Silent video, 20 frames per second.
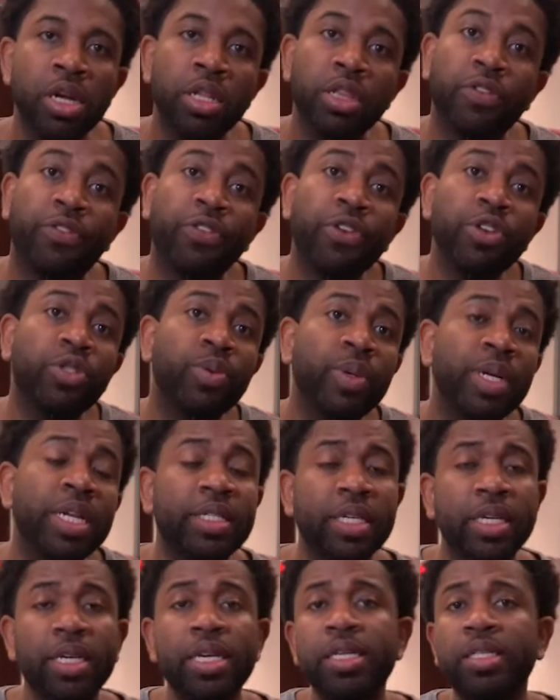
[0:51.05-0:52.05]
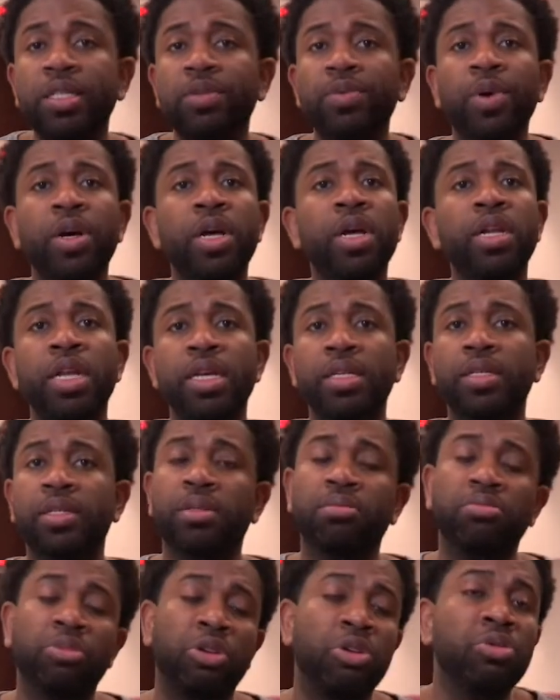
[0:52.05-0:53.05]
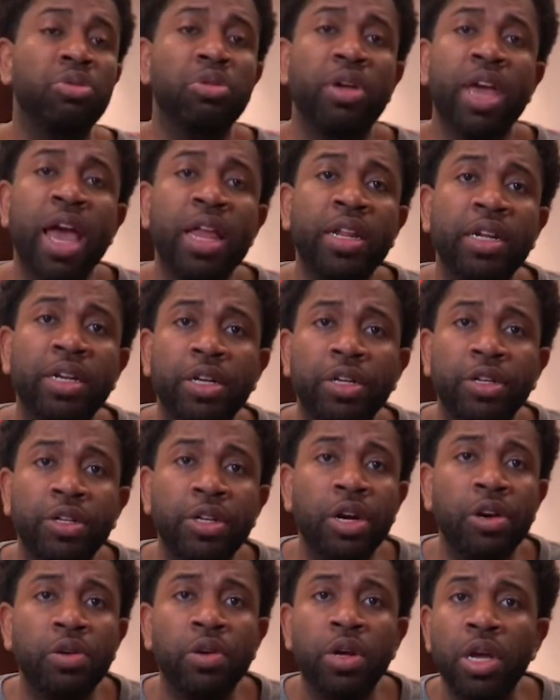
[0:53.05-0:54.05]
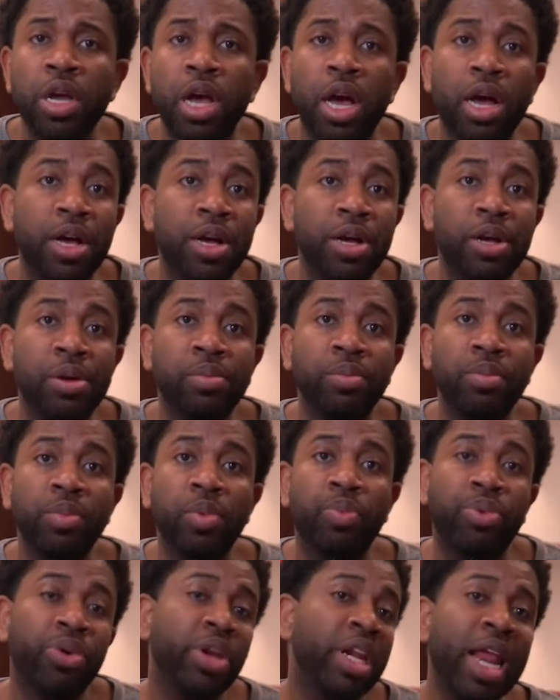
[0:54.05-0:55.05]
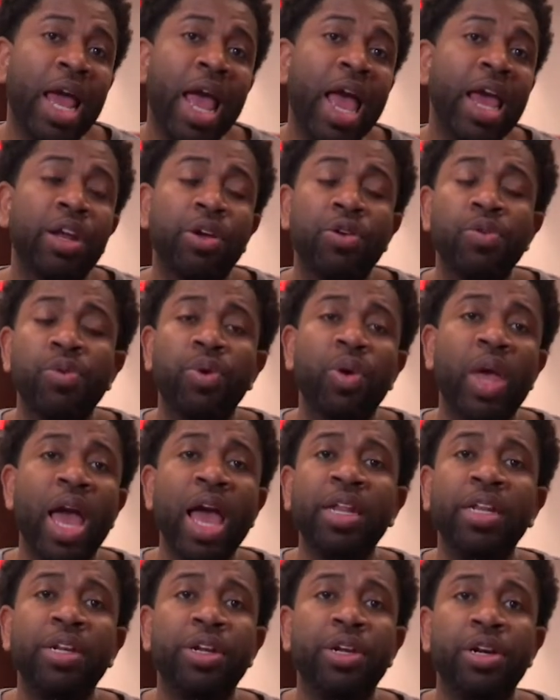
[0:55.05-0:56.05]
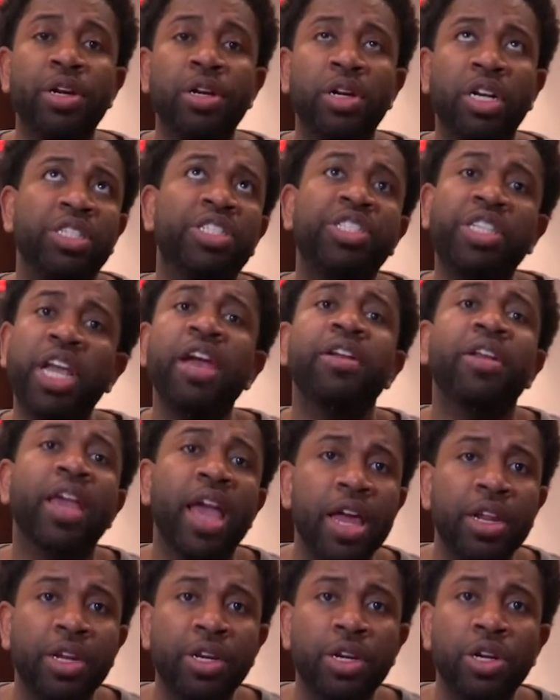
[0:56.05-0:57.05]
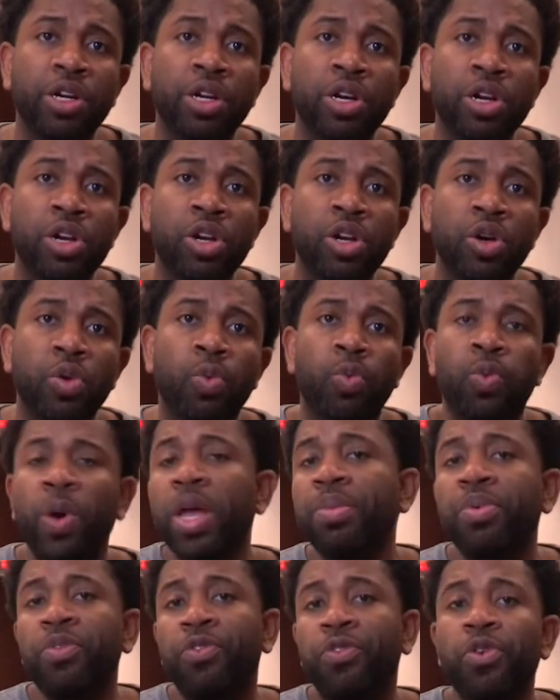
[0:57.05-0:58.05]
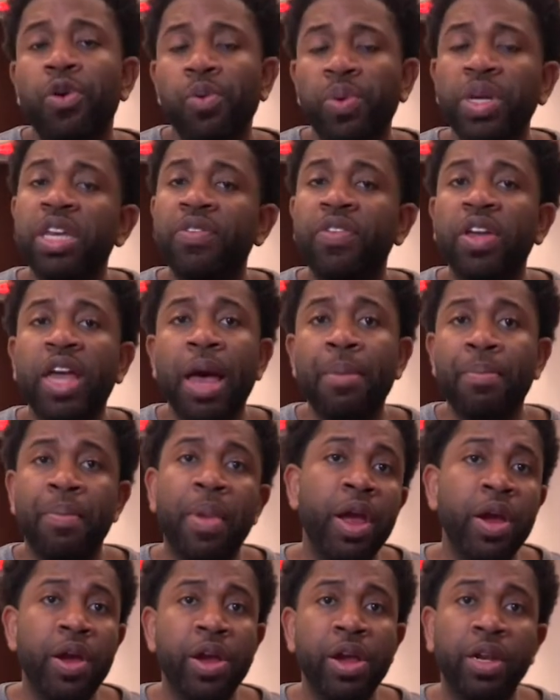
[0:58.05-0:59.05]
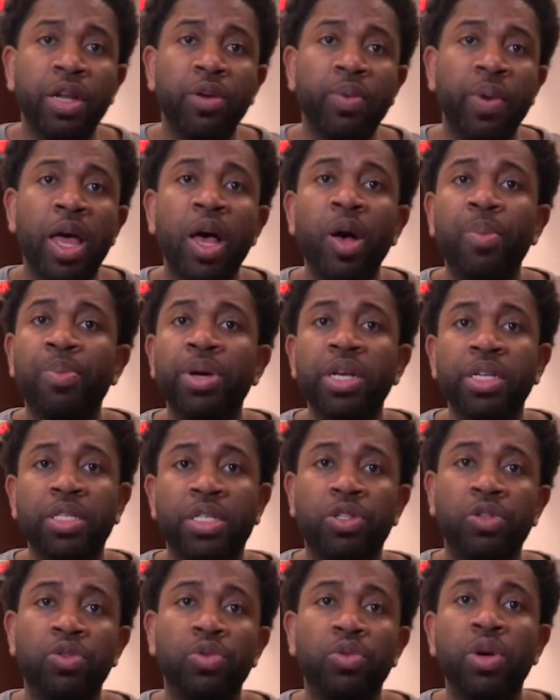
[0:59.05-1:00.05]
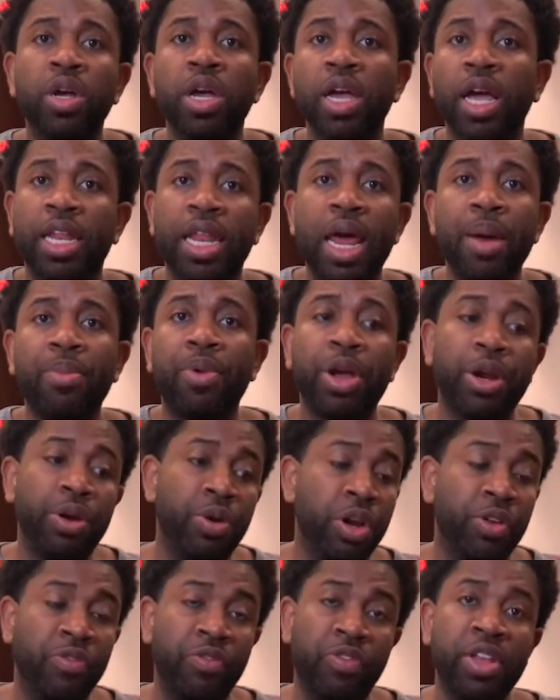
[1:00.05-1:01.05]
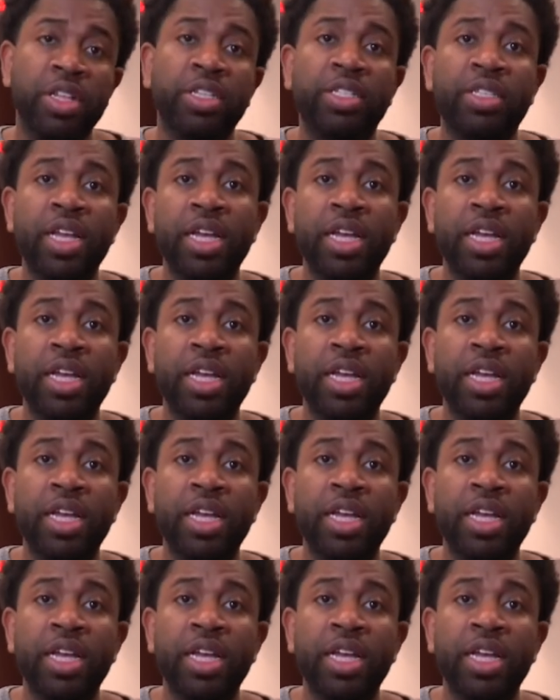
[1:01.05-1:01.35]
The first one is an easy one. It's Google Calendar, Brittney and I had a Google Calendar, a shared calendar, way before we even got married. It would help us to collaborate on events